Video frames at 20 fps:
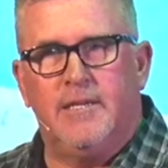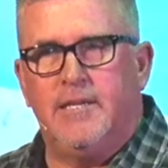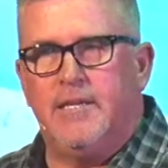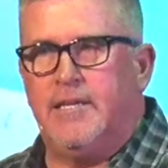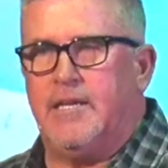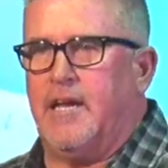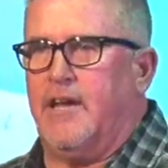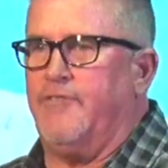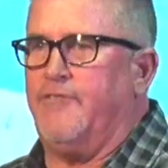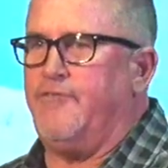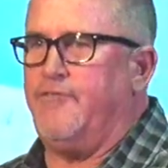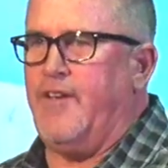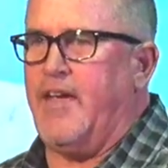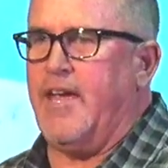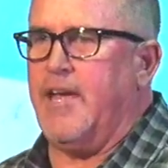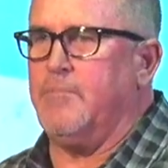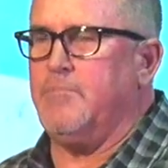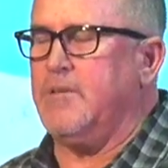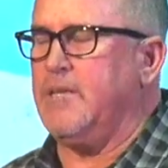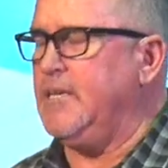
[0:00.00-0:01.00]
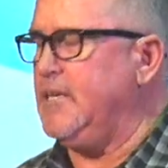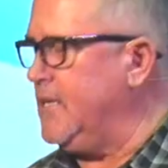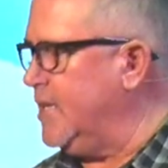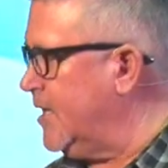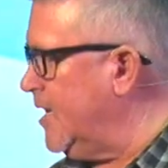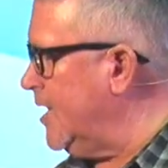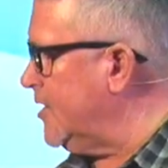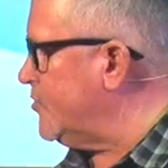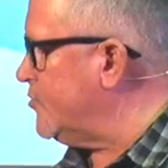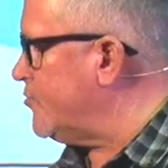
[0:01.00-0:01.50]
You got family, you
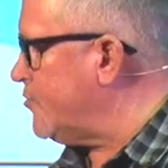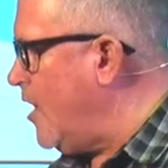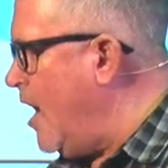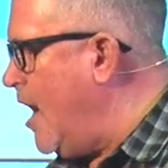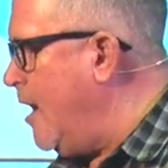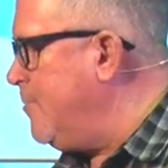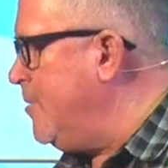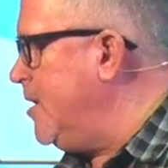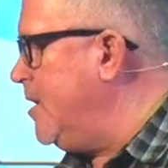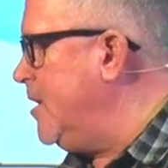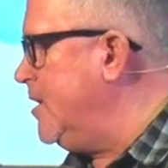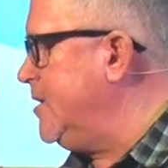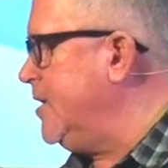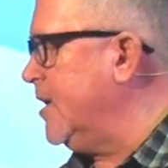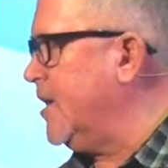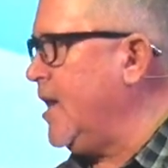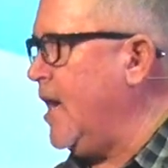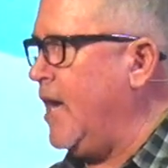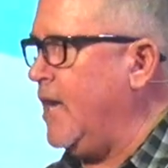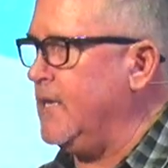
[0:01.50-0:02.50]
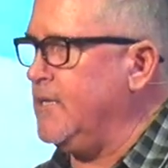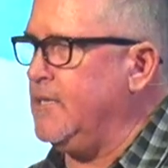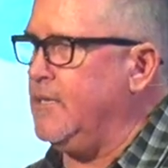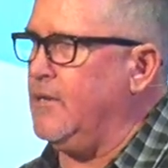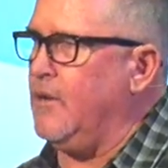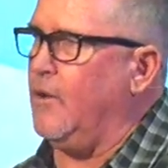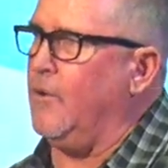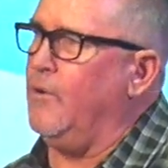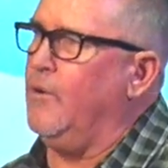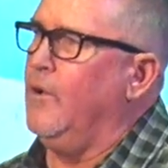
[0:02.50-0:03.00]
got drama, you got, you
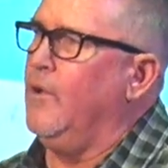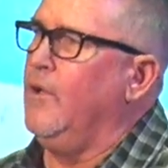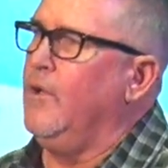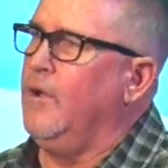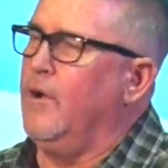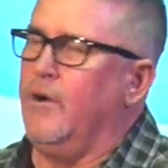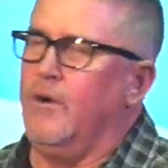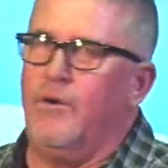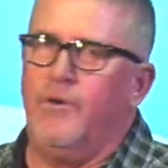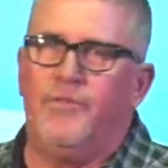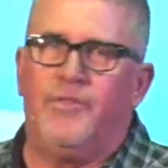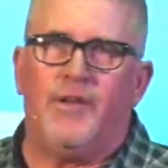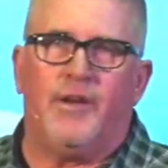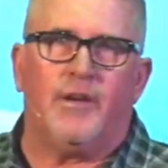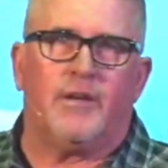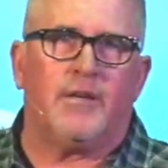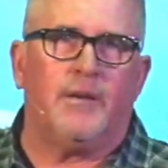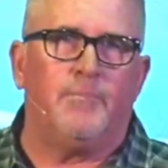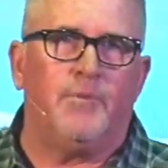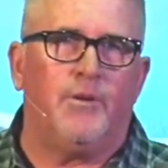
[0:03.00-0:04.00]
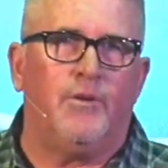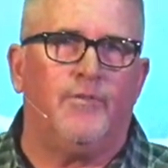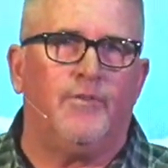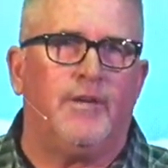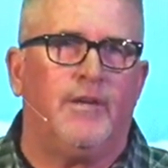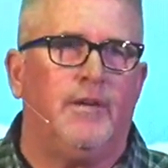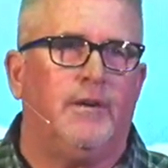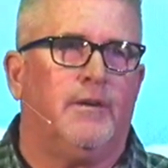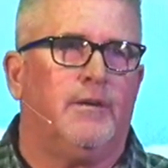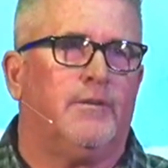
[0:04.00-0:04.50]
know, oh, they're coming over
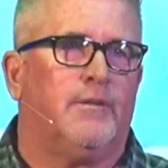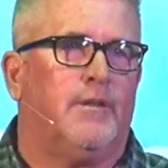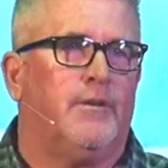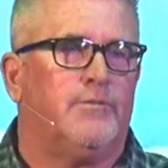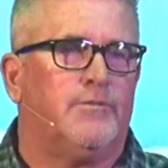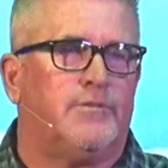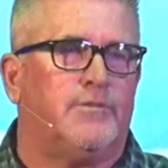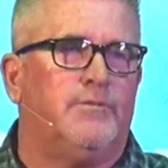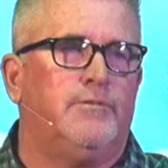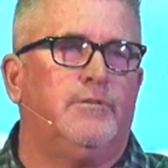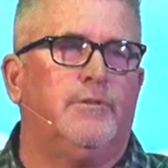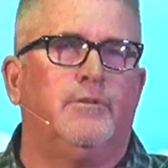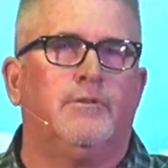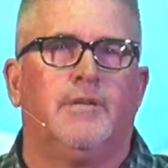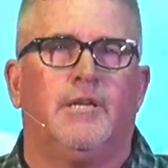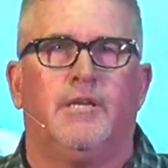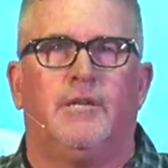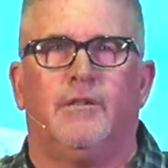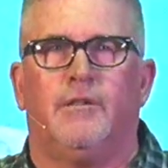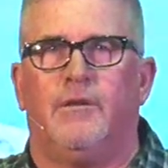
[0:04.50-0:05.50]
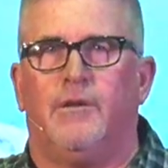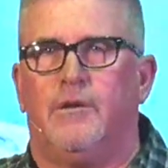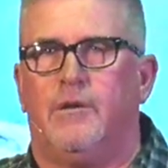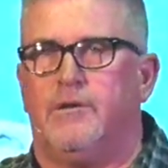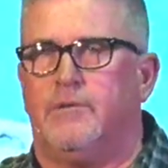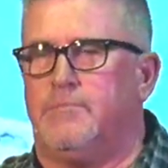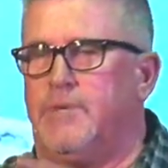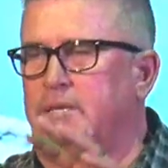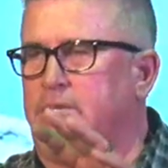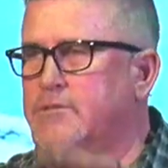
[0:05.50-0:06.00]
here. Those two don't get
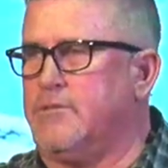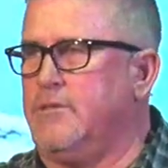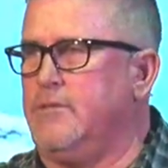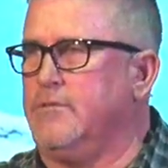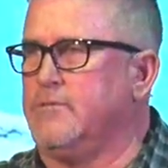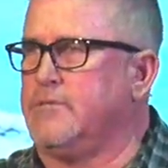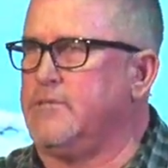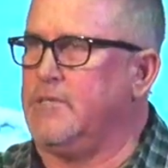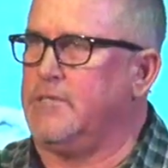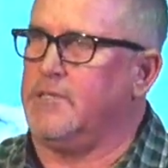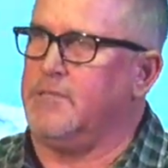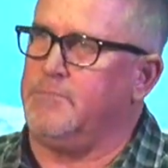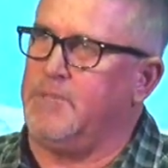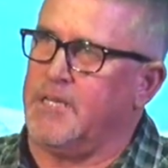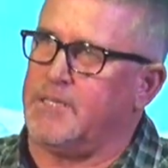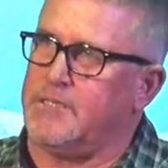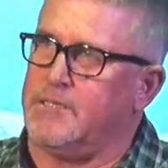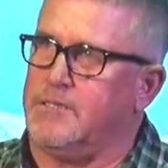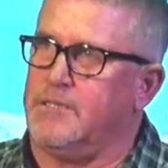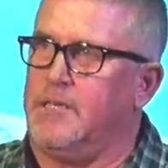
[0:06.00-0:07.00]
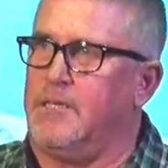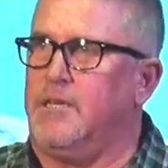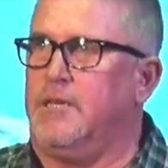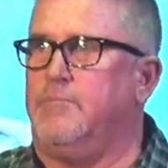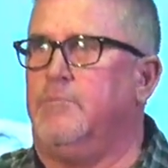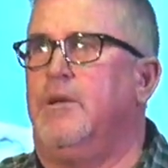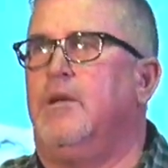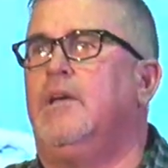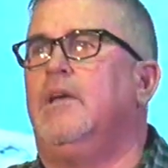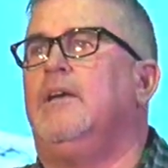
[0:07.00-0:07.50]
along. Make sure you don't sit them next to
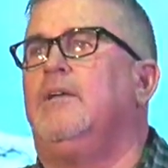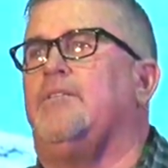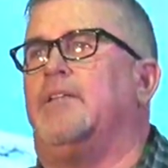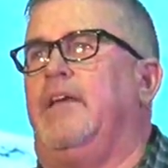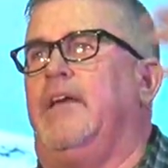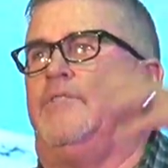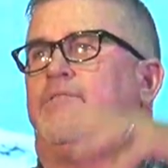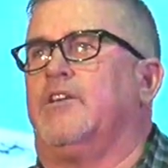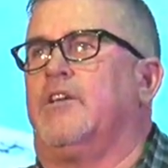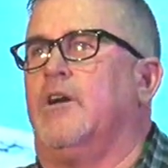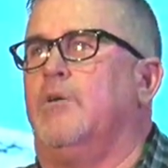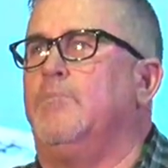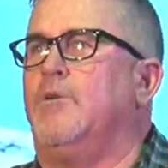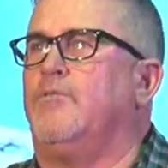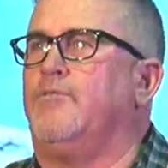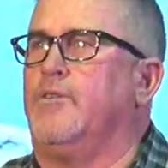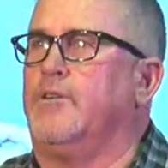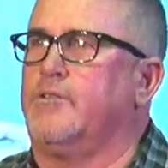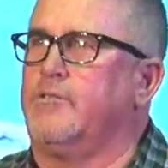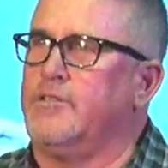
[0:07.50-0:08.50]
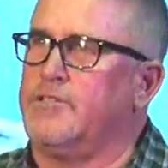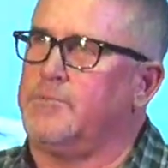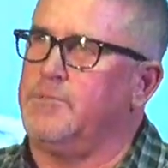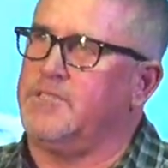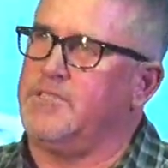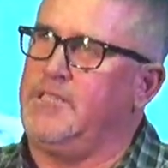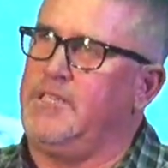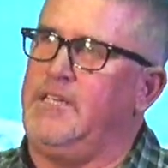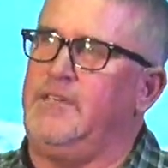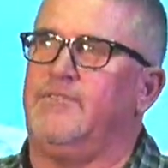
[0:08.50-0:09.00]
them. They have to come over on
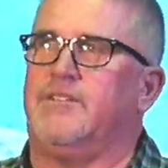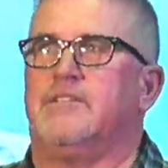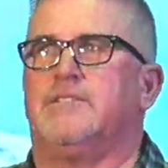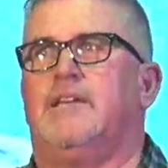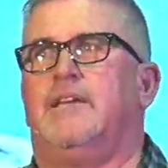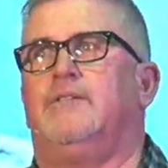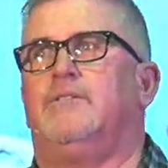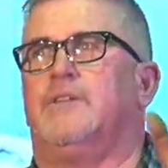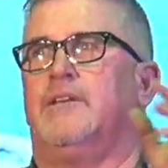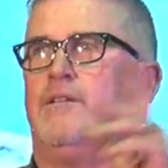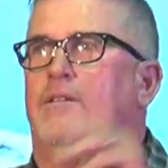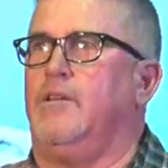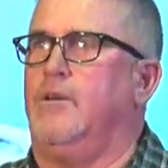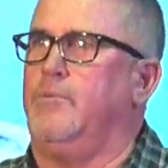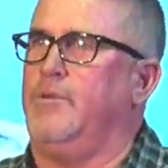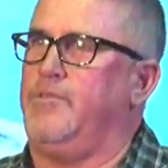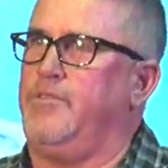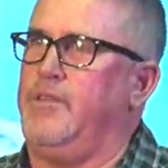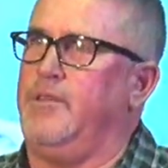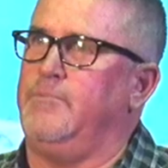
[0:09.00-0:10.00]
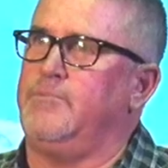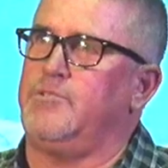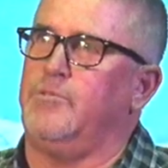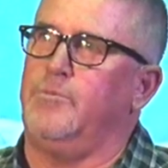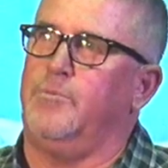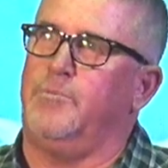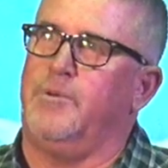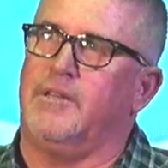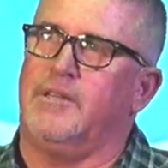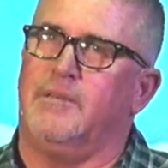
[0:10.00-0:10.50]
Christmas Eve because they don't get along with them. So
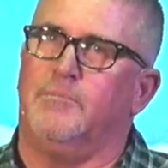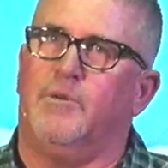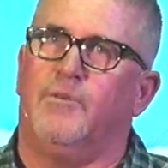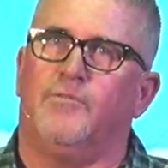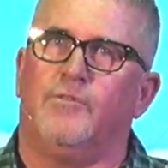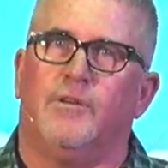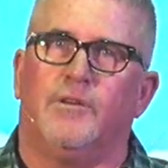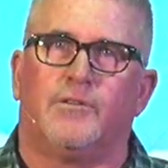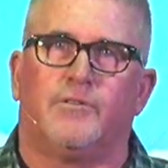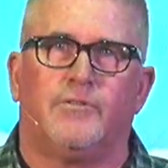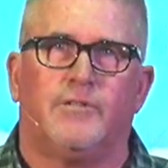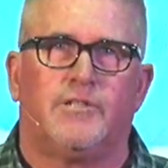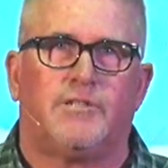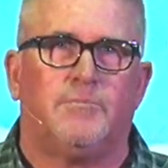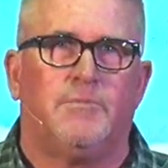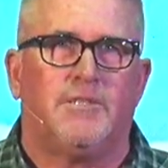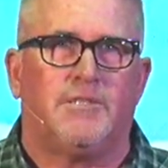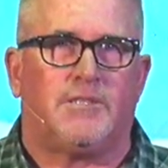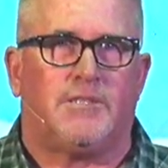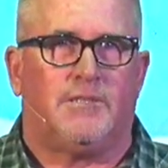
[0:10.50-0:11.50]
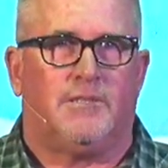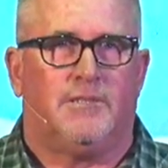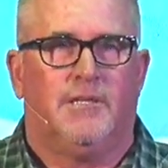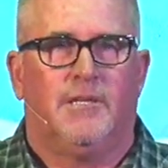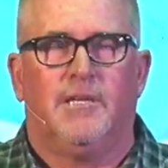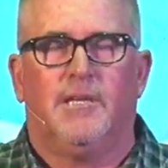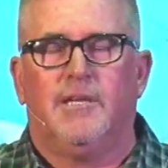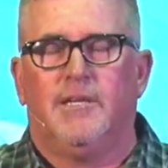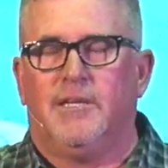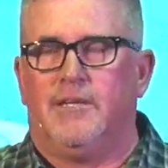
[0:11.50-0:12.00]
we'll bring them over on Christmas. And,
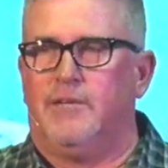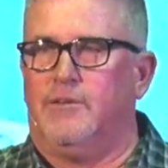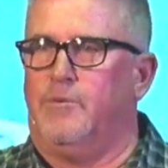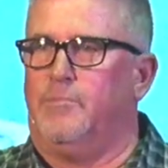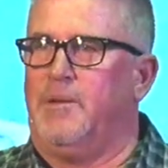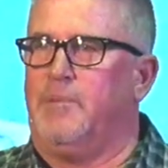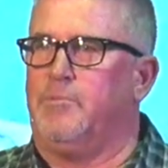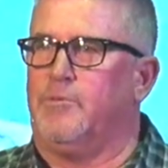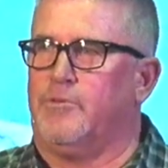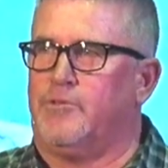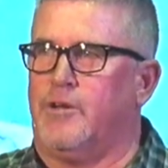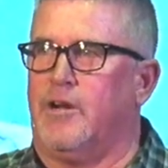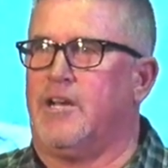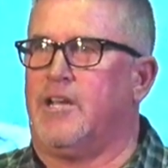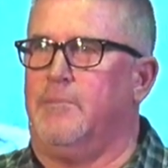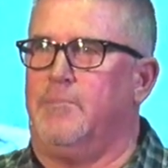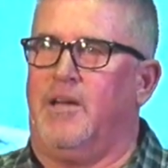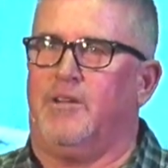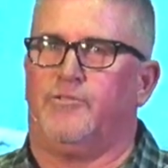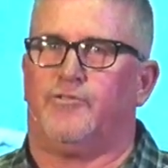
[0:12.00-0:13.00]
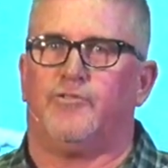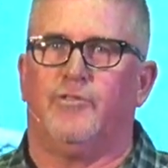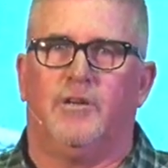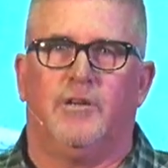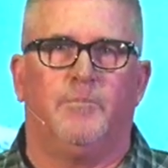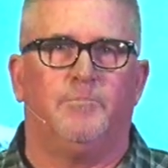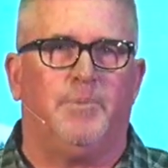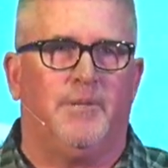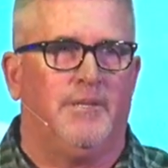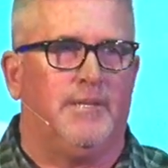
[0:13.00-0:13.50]
you know, people are talking about
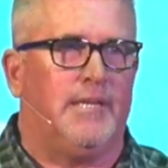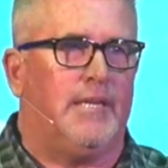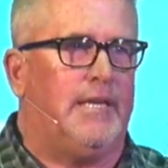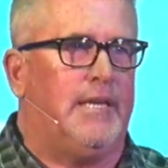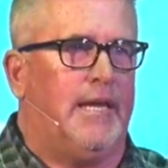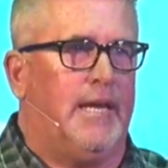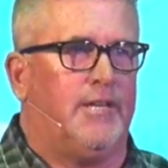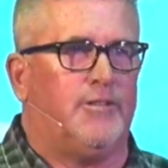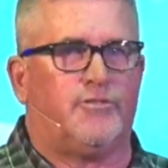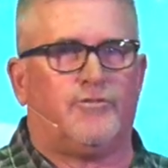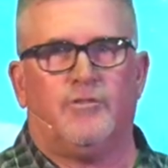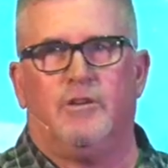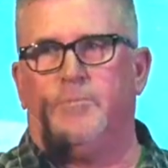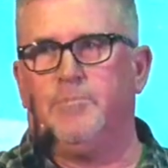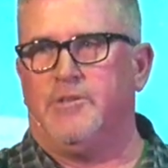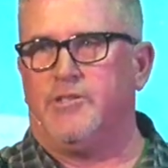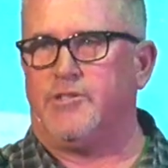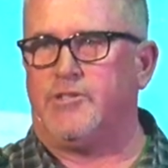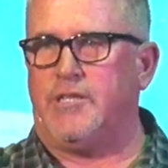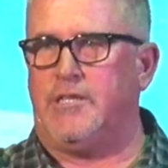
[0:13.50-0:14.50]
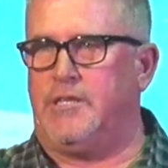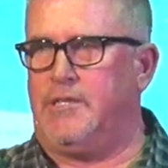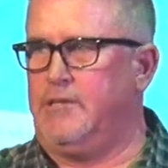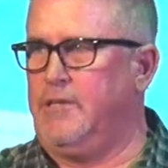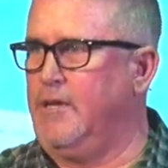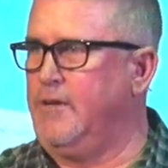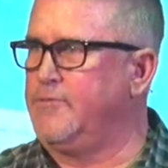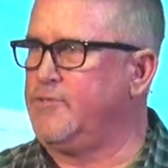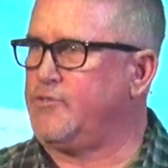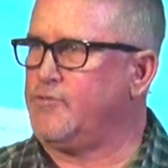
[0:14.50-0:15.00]
Trump and he hates Trump and she
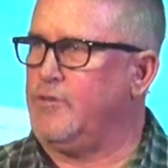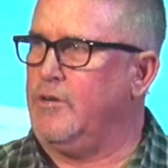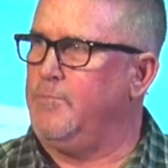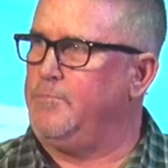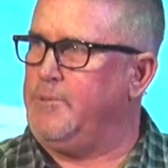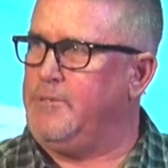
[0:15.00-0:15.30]
loves Trump.